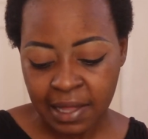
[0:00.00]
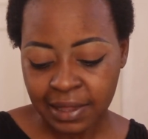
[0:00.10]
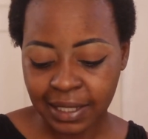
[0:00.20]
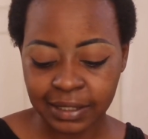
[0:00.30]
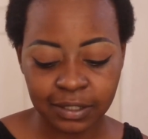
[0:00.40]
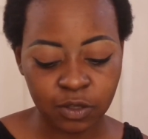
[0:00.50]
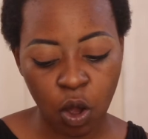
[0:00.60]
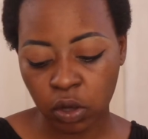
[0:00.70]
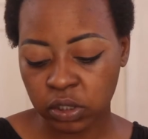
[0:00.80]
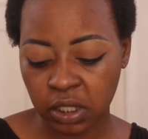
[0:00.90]
that is
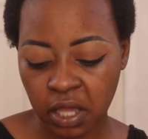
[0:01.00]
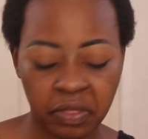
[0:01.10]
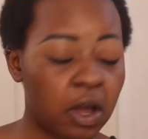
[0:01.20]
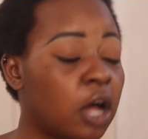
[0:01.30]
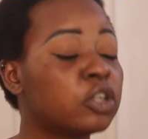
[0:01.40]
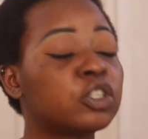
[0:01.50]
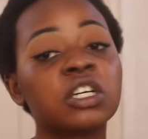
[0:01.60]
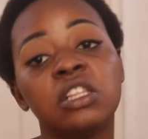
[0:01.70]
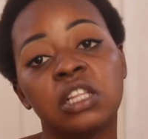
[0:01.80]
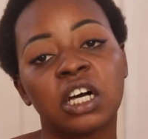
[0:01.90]
altogether ultra
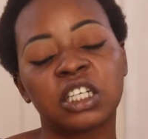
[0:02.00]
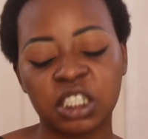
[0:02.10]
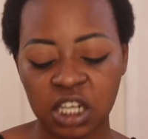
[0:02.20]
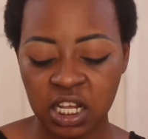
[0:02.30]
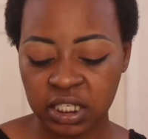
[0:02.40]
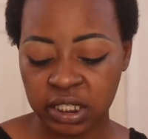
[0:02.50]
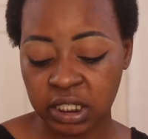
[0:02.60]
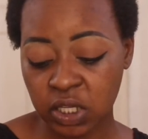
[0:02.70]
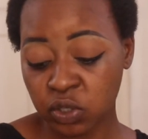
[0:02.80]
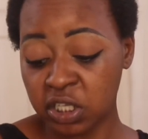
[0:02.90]
lush,
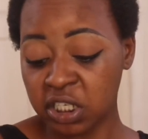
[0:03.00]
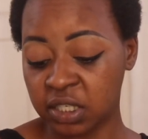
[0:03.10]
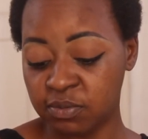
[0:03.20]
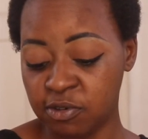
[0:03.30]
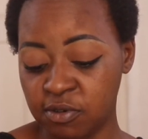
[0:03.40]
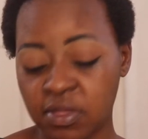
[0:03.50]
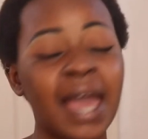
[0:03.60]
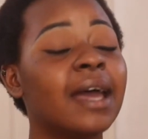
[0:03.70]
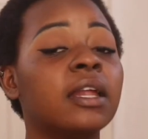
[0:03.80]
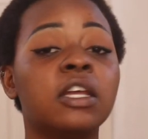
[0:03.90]
silky smooth
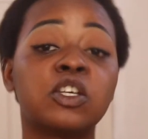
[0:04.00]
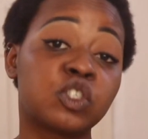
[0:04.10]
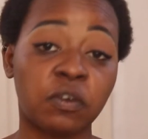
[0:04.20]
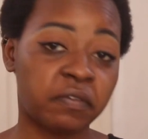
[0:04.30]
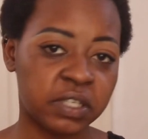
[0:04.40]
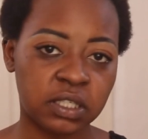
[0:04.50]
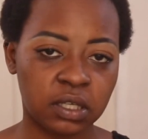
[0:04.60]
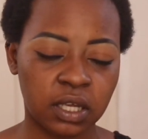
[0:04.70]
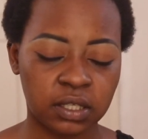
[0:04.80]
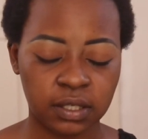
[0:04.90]
and
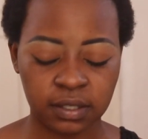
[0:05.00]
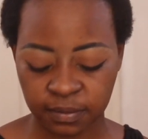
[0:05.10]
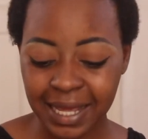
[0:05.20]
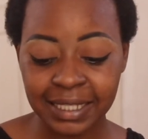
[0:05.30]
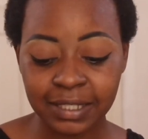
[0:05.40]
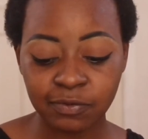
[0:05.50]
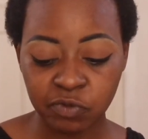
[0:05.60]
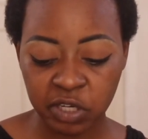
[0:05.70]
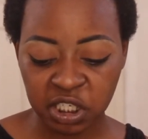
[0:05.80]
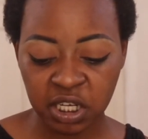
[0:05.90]
sophisticated. Its
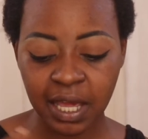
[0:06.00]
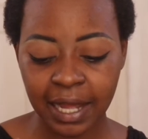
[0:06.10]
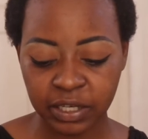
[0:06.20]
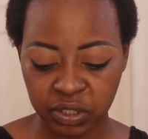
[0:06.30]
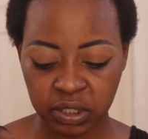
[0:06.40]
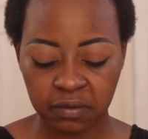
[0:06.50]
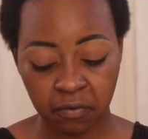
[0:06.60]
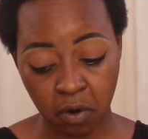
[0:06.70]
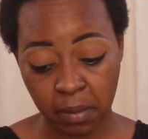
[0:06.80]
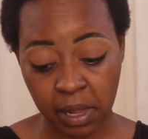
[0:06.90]
richly hydrating
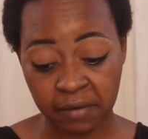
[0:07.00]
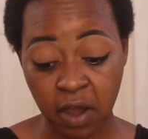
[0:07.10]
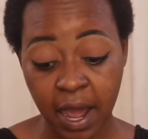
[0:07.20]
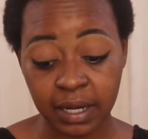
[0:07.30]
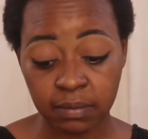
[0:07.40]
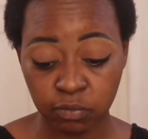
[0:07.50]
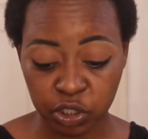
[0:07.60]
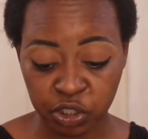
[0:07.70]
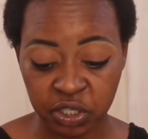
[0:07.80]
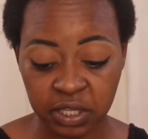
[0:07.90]
formula for added
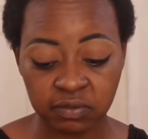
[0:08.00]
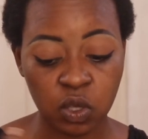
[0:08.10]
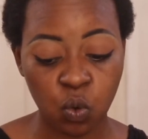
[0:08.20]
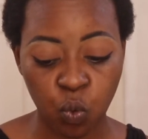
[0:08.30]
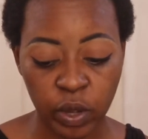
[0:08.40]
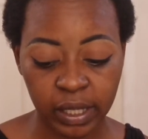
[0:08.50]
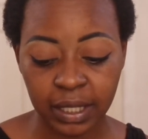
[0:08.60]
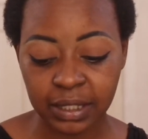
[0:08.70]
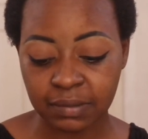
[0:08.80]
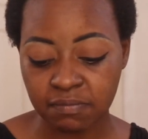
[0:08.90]
moisture gives a
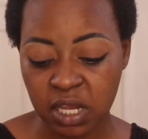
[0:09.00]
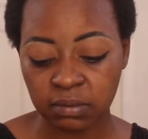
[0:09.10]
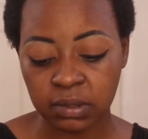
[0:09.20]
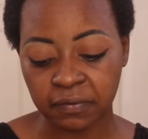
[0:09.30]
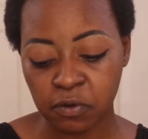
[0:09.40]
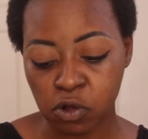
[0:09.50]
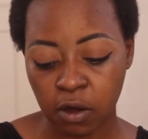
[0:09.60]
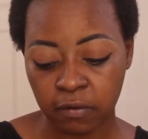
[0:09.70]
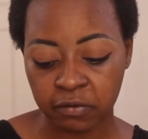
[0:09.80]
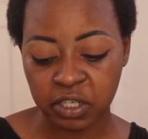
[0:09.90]
weightless medium to full
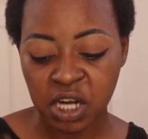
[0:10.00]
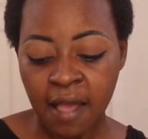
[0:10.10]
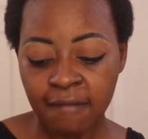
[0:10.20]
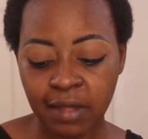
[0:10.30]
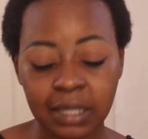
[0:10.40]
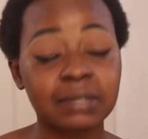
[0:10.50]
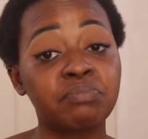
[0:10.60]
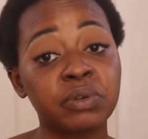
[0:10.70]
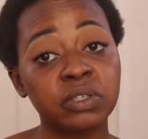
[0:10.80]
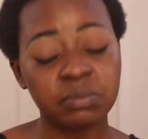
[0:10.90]
coverage that is
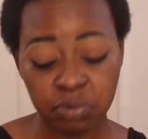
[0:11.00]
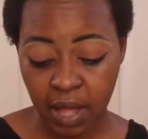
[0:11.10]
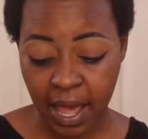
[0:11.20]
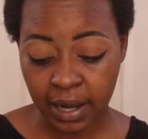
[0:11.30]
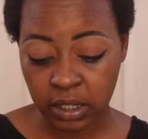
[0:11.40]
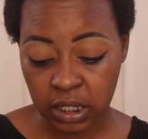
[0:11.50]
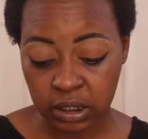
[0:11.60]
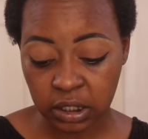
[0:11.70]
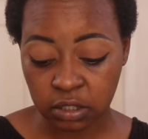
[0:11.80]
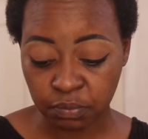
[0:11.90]
buildable and
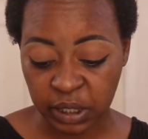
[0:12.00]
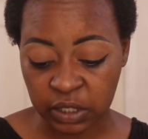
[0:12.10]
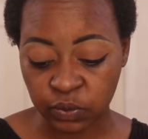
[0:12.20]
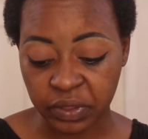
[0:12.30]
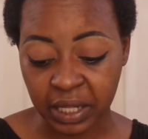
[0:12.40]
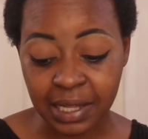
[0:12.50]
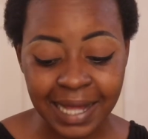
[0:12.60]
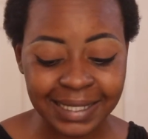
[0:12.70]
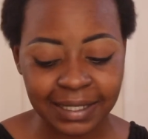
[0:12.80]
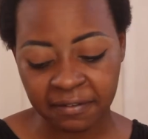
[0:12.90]
easy to blend with a
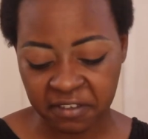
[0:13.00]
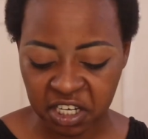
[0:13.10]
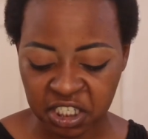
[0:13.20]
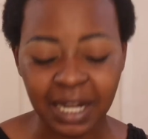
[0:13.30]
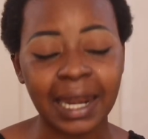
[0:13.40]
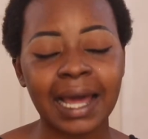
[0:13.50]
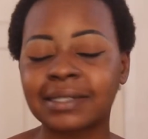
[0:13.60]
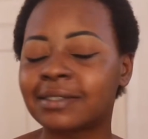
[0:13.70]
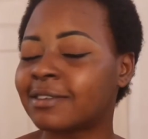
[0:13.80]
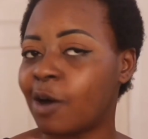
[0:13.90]
classy finish that
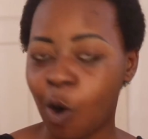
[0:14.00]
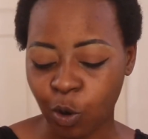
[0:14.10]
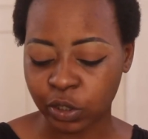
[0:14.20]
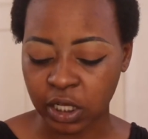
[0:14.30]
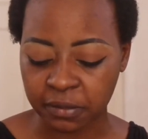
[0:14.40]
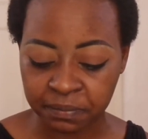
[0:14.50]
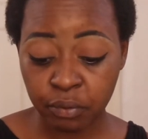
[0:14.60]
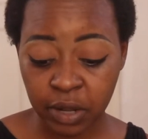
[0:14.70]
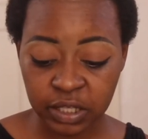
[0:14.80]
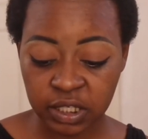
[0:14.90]
lasts all day.
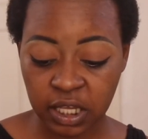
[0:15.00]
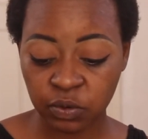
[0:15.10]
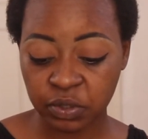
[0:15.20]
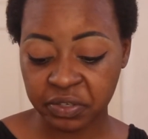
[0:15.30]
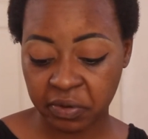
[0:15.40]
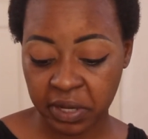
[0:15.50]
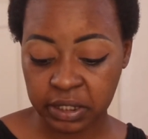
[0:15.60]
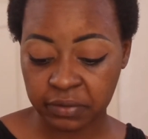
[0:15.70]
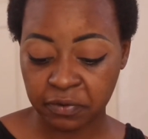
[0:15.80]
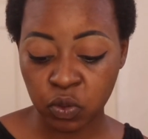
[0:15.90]
Brown skin was
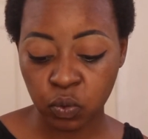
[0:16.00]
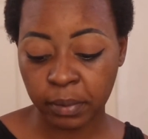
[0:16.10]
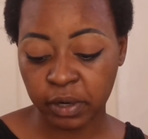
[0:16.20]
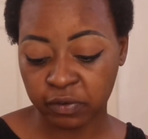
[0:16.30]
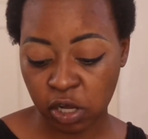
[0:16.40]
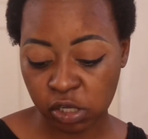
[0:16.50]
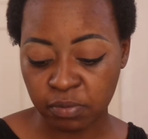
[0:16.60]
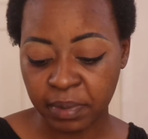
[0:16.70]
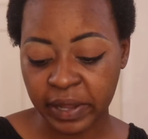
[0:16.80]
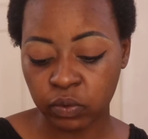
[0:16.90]
created for the woman of color
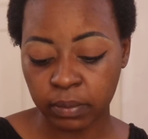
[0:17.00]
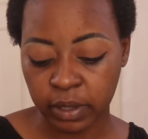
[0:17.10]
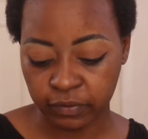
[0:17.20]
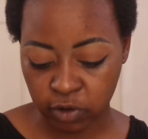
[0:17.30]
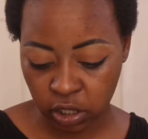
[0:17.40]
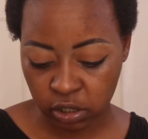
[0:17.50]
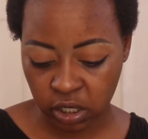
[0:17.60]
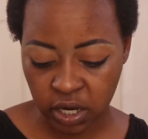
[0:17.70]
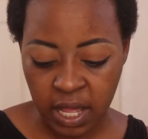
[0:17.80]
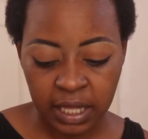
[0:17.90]
by the woman of
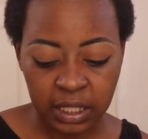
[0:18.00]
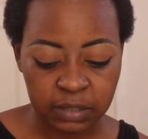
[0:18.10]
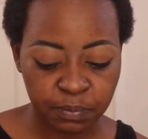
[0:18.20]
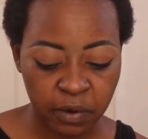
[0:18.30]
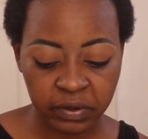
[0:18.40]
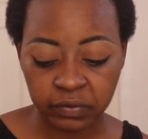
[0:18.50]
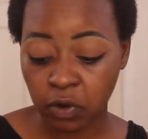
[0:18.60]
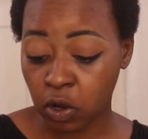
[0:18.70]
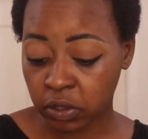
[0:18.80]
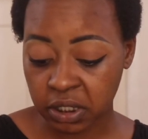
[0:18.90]
color. It's perfect for
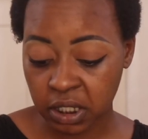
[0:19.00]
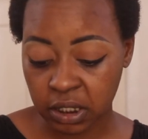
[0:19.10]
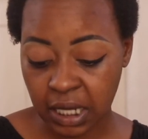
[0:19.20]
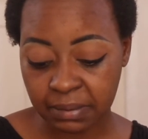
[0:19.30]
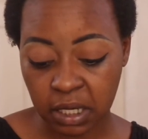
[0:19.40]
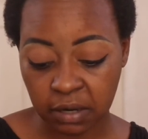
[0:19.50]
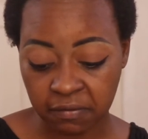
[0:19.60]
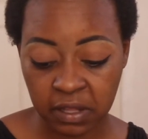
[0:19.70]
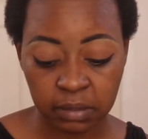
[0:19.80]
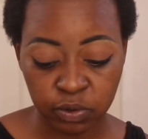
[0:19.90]
all skin types and
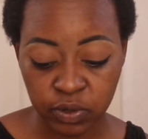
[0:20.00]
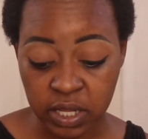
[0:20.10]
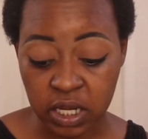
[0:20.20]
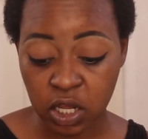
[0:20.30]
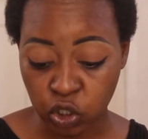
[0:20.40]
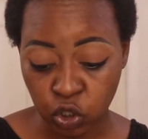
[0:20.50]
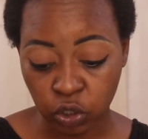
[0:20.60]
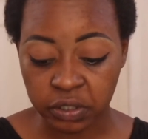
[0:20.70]
available in your